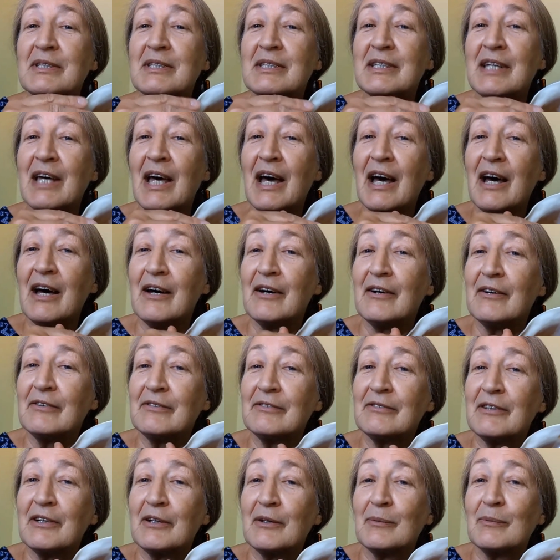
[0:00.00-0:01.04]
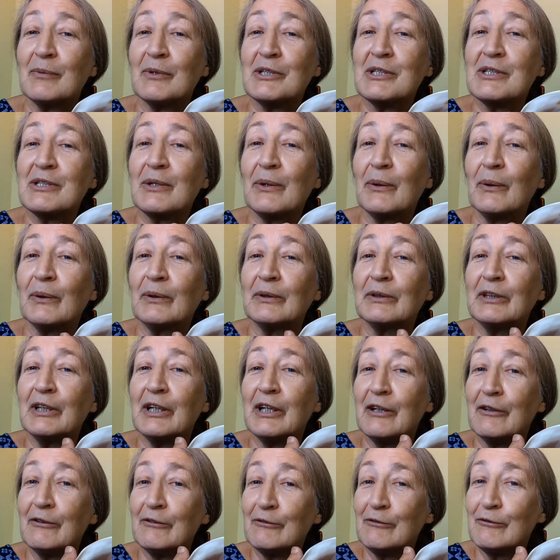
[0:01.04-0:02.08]
have what's called a
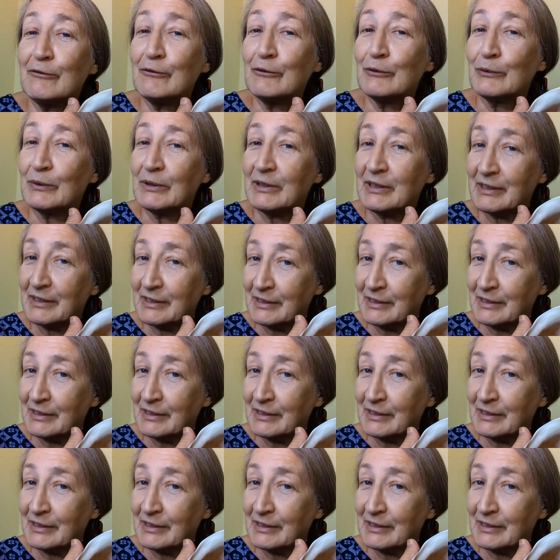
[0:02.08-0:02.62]
foot,